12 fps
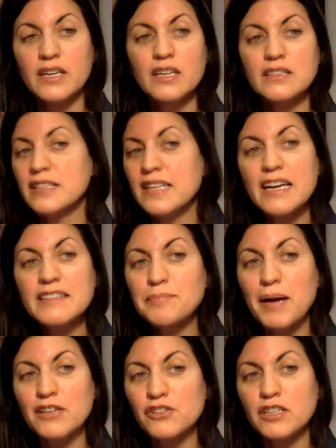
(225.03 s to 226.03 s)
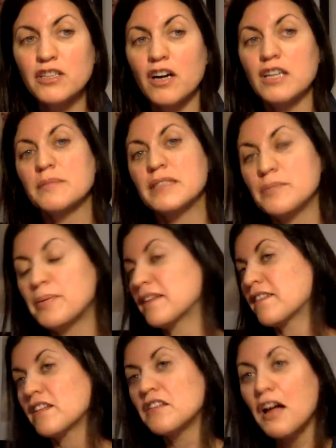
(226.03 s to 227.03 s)
Today's passion economy depends
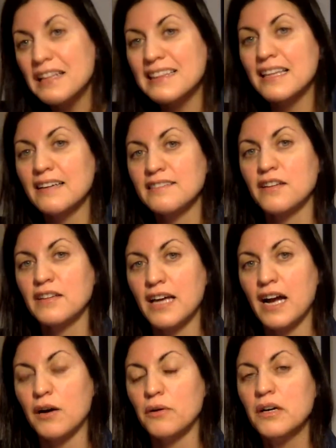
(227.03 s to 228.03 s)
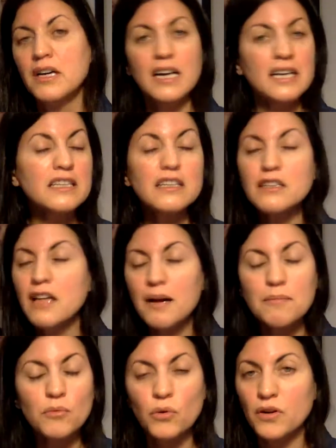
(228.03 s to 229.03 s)
a lot less on the how and a
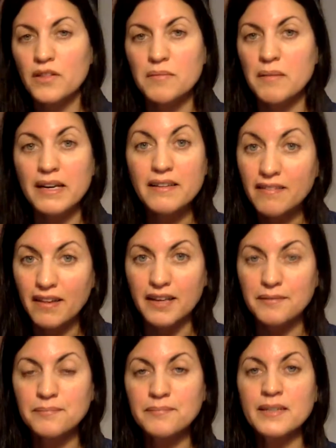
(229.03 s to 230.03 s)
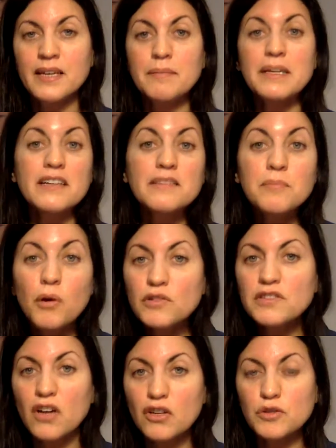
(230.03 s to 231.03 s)
lot more on the mindset because
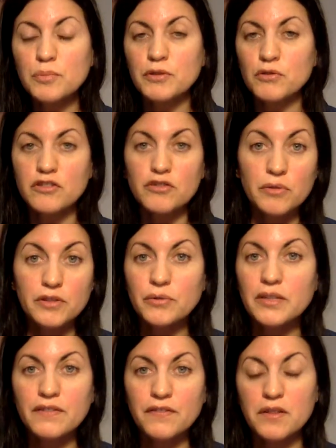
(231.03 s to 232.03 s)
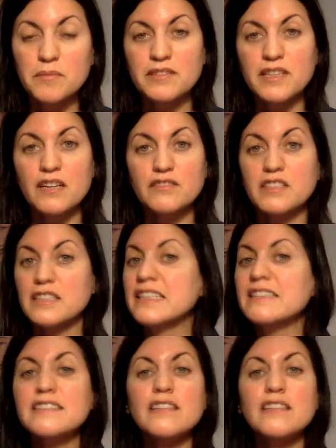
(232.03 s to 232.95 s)
most entrepreneurs who are doing it for themselves, at least